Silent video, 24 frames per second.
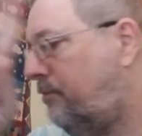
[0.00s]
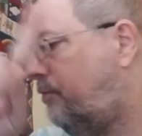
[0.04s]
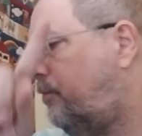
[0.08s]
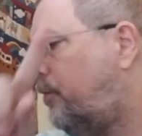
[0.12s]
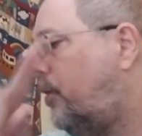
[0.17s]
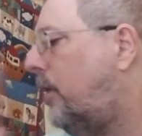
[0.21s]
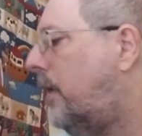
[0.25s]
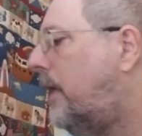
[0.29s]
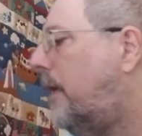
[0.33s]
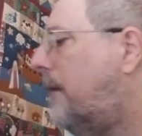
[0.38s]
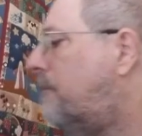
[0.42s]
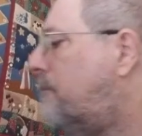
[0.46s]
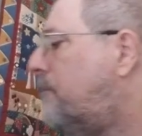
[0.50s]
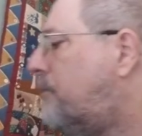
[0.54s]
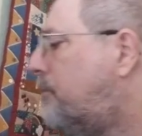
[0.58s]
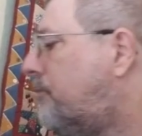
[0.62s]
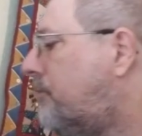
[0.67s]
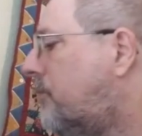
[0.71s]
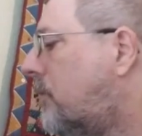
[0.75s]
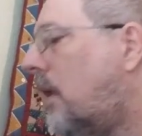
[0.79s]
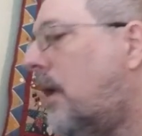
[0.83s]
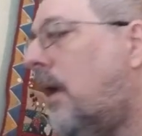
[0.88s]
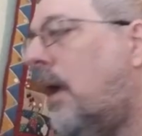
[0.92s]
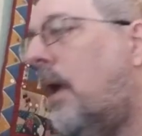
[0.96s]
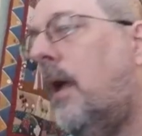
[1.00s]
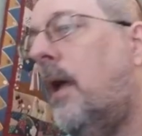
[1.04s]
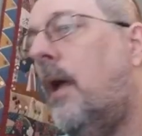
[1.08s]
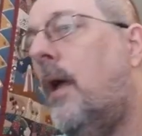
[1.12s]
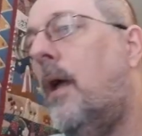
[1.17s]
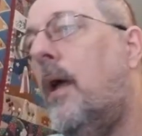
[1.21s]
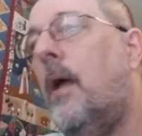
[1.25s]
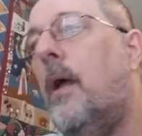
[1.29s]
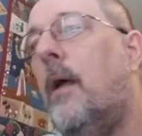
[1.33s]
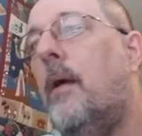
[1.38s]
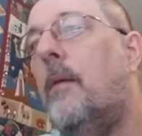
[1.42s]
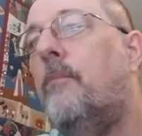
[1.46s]
put it,
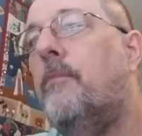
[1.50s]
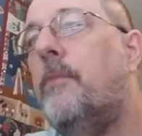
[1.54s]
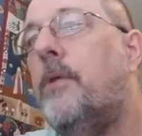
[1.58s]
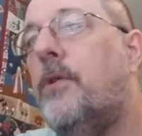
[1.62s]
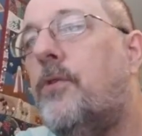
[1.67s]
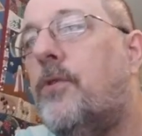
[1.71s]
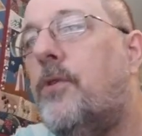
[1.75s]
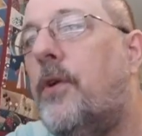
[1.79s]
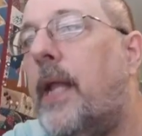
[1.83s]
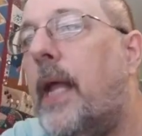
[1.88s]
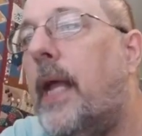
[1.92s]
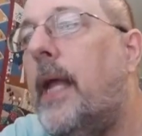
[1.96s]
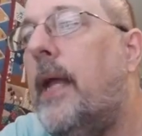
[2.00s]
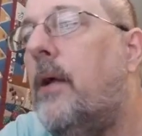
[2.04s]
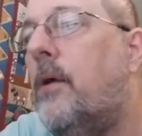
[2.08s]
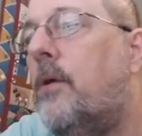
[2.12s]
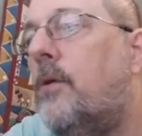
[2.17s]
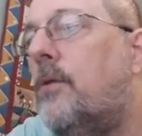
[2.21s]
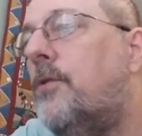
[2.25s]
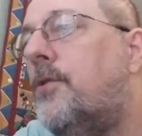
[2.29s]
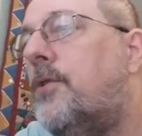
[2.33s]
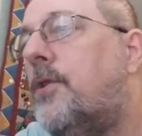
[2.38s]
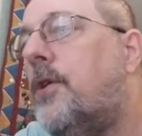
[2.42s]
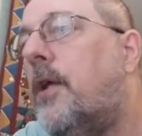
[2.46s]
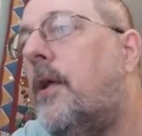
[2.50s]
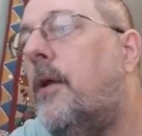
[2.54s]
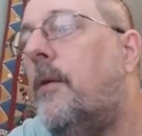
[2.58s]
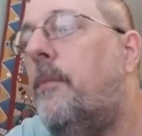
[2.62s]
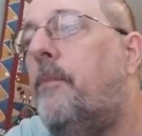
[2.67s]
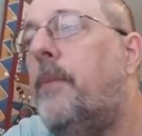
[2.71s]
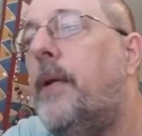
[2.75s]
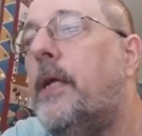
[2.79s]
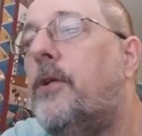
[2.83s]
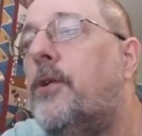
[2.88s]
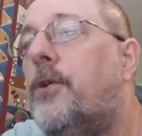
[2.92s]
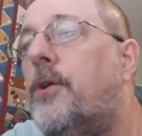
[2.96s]
Mr. Dale's
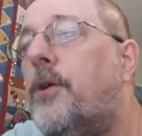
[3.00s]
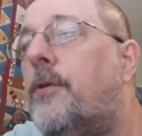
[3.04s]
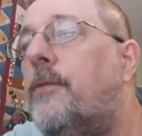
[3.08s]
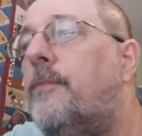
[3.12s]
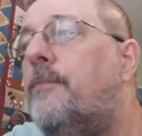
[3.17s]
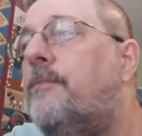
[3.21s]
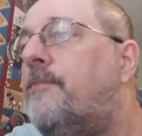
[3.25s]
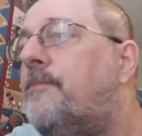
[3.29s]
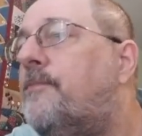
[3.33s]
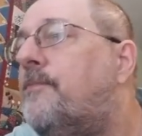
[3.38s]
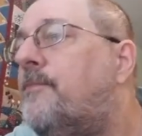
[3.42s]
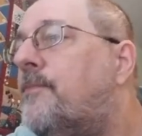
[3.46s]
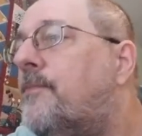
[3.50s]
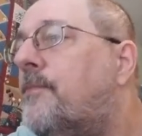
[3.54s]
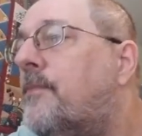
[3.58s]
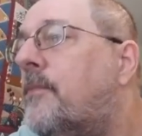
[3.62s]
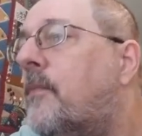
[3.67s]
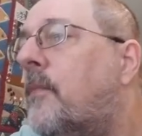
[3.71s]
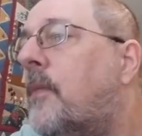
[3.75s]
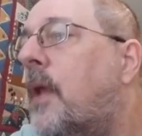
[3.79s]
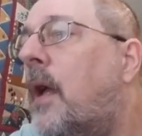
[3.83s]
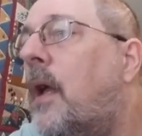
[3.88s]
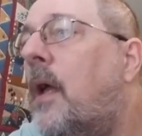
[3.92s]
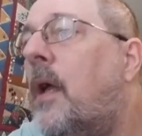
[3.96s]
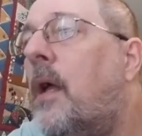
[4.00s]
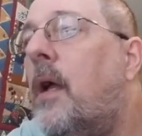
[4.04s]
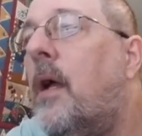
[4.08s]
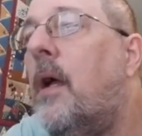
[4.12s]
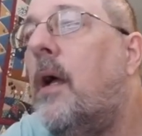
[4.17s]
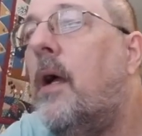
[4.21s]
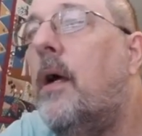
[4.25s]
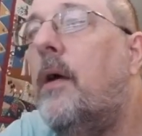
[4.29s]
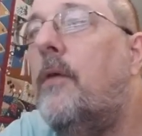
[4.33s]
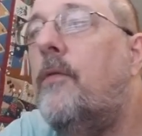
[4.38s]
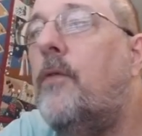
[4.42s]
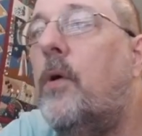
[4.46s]
picture.
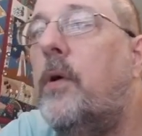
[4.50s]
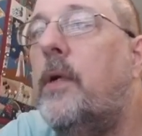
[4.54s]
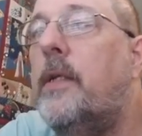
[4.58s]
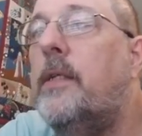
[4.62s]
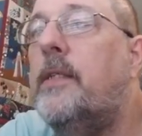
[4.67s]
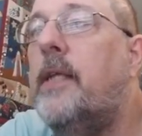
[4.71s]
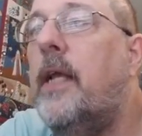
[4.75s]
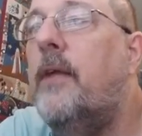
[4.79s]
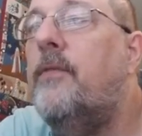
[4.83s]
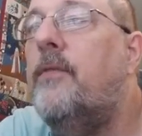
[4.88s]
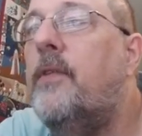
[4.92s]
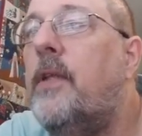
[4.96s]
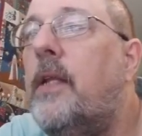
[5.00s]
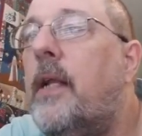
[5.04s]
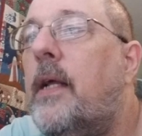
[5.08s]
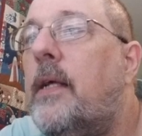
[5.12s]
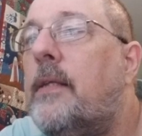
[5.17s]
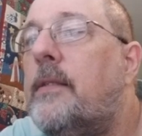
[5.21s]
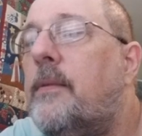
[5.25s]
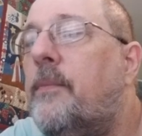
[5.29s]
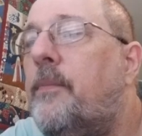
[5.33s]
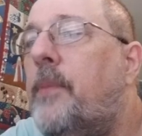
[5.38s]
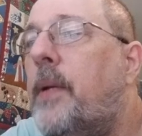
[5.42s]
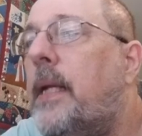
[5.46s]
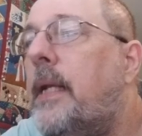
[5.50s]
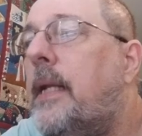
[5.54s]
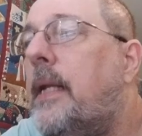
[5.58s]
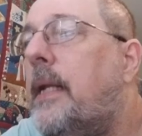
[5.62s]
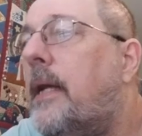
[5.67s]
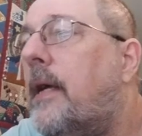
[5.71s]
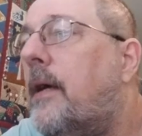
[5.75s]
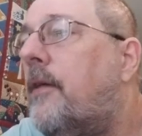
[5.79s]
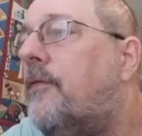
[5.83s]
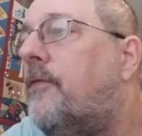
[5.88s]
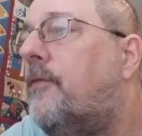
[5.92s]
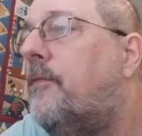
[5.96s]
I've already saved it as a
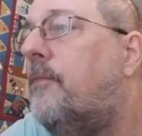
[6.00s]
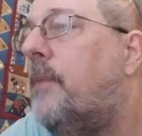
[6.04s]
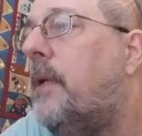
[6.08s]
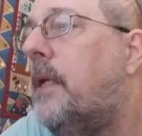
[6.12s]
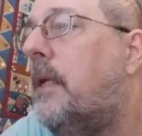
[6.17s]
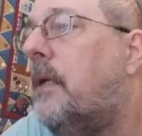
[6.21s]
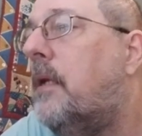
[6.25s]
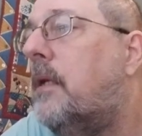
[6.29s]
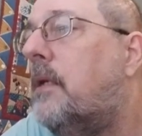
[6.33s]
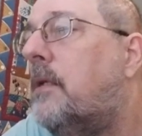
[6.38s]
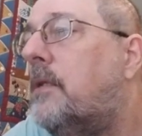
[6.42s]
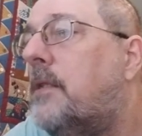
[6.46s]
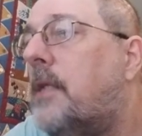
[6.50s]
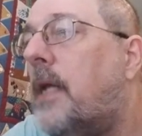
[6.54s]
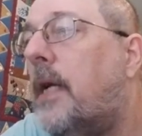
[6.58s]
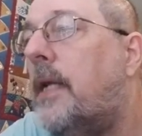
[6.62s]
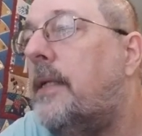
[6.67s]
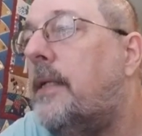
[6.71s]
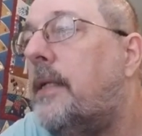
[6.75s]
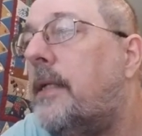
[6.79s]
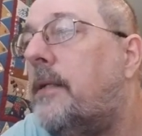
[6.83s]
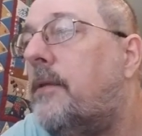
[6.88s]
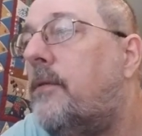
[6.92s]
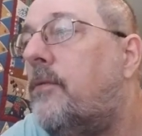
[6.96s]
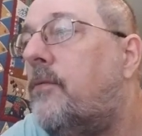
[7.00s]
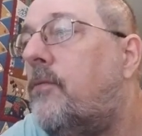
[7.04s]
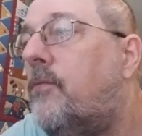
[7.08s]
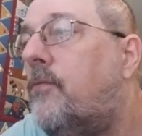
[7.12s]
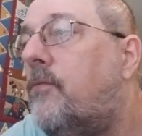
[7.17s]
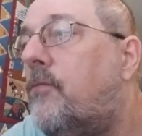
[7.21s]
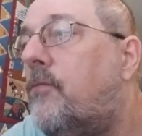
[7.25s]
PDF because I did